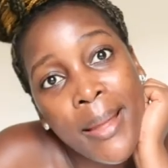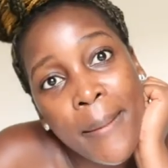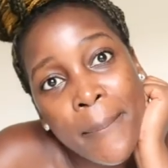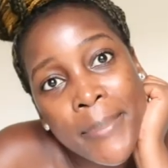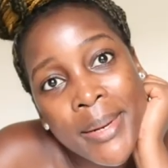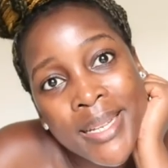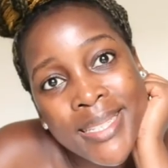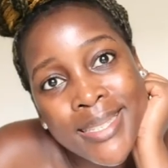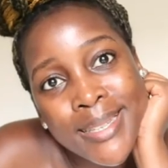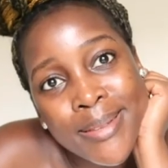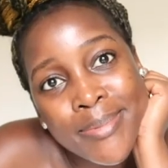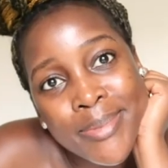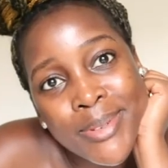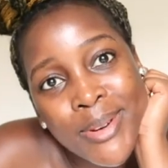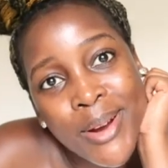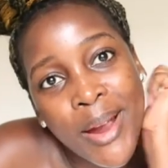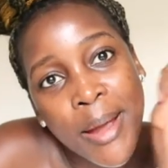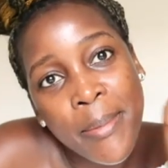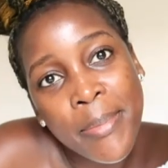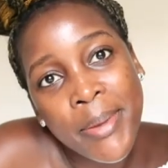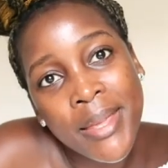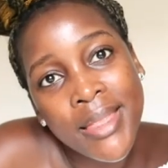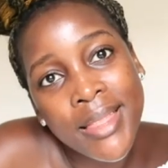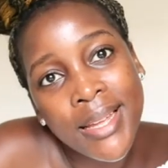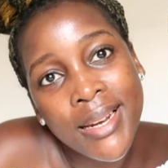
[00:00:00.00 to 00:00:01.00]
Please
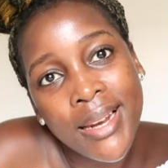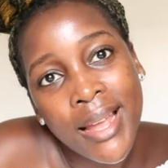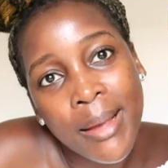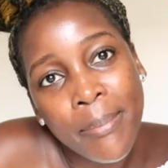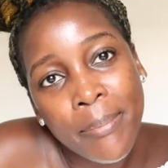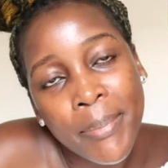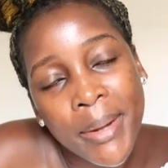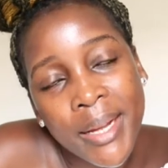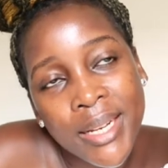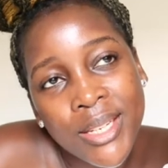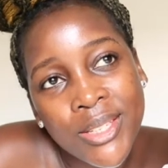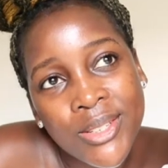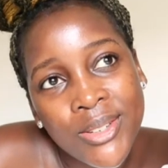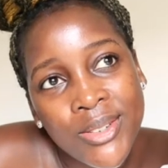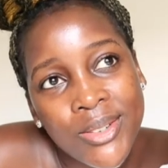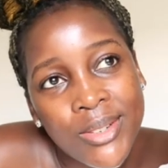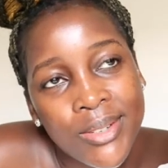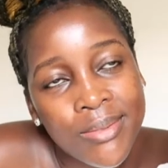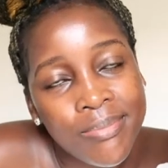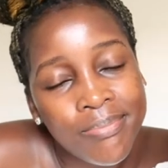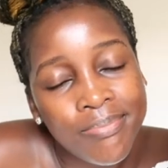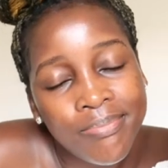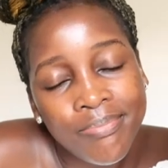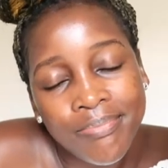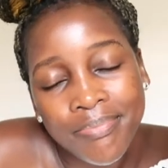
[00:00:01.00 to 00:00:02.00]
subscribe, hit the like
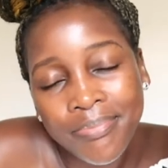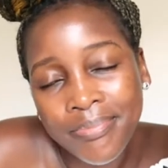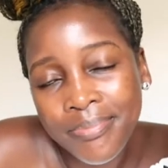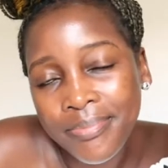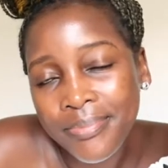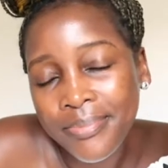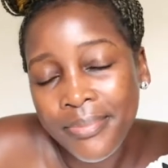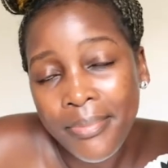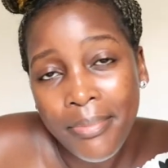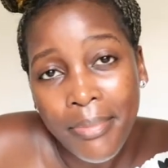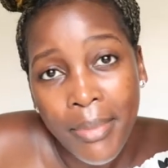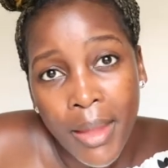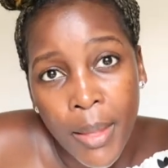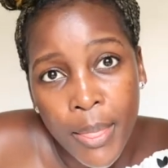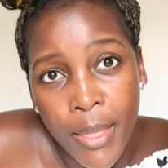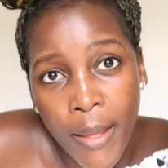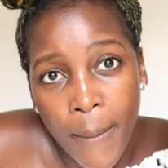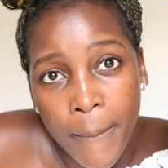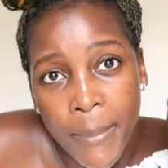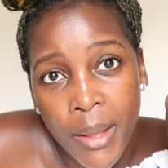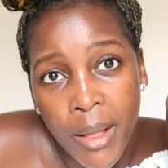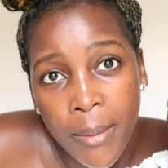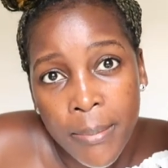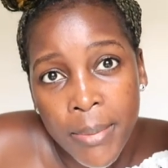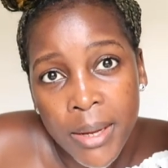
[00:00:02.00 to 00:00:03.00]
button,
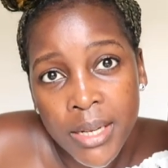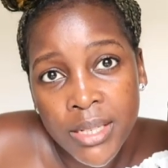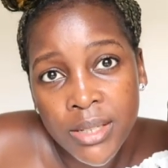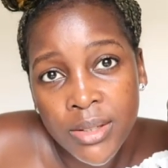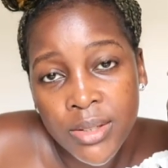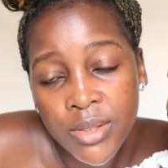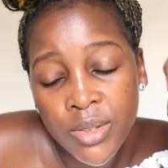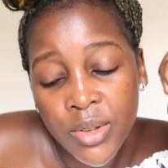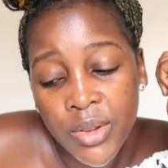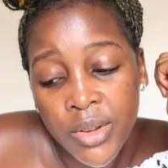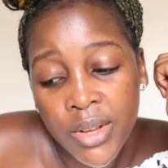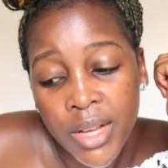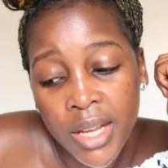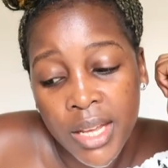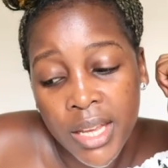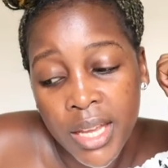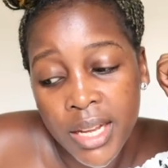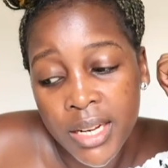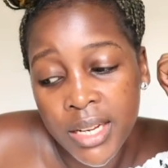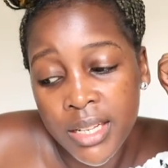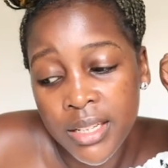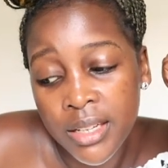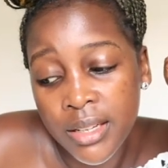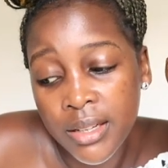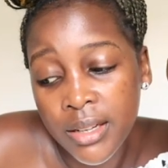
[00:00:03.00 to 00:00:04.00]
that bell button, so you can
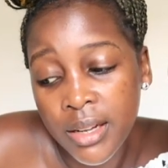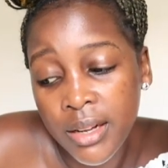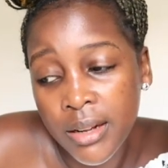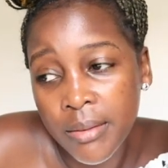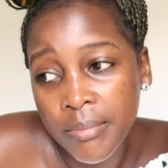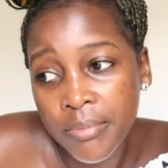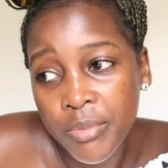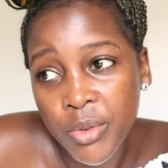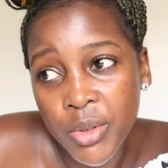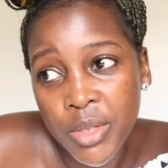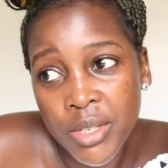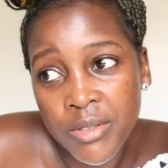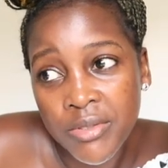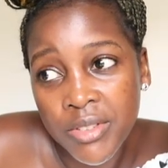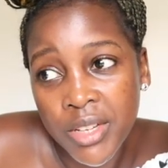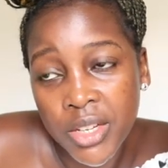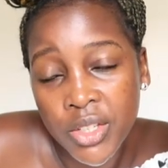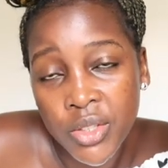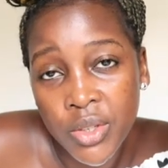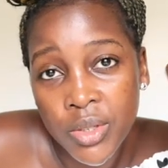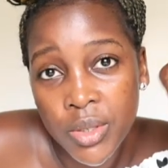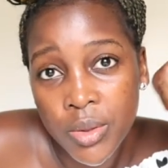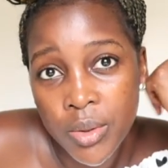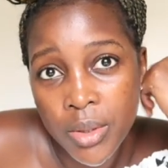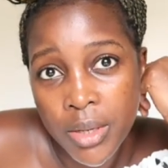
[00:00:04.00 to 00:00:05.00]
get in, um,
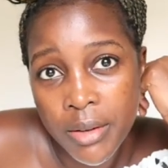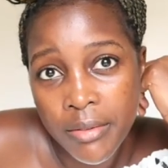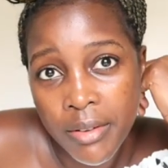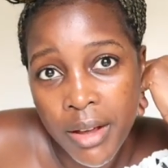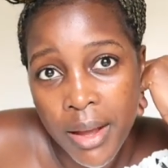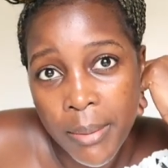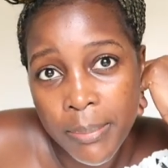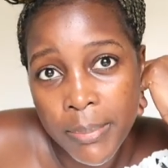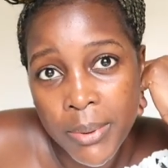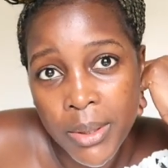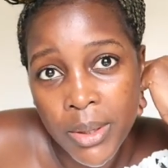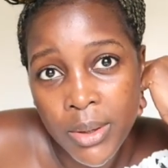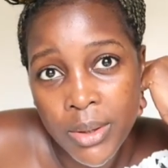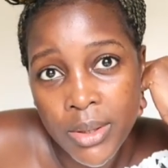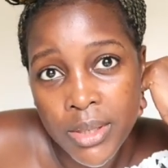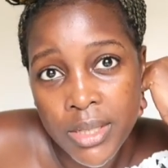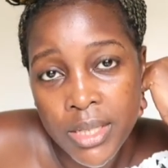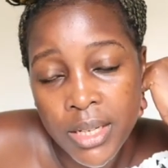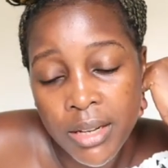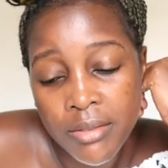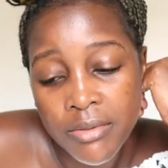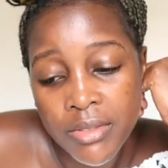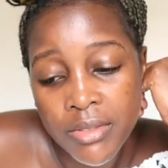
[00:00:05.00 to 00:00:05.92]
notifications whenever I upload a